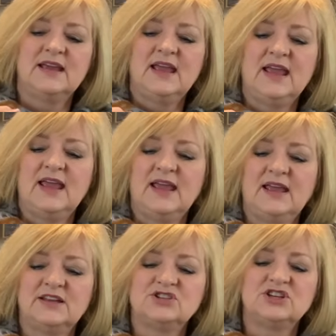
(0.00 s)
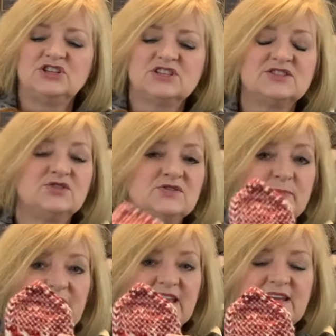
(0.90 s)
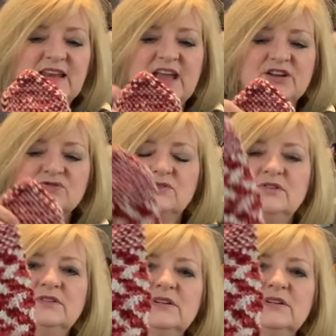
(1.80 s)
and she just used plain natural.